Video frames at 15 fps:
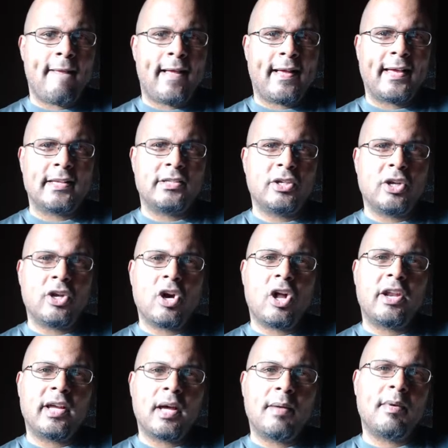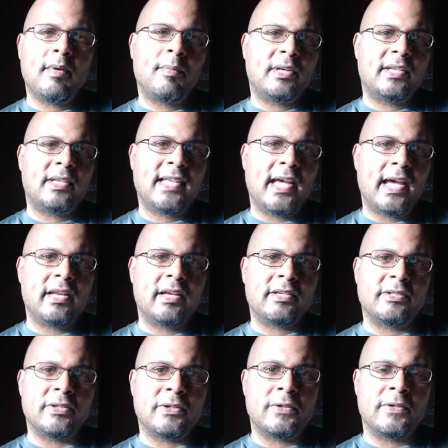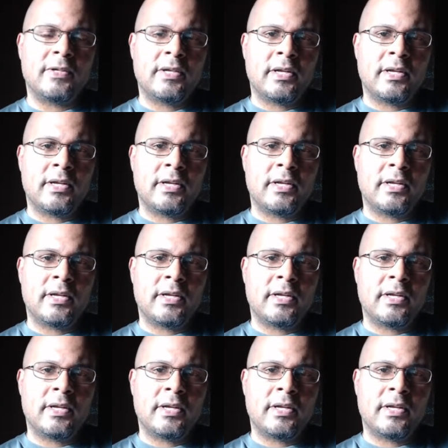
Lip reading: I guess you could call it coming up with a side hustle.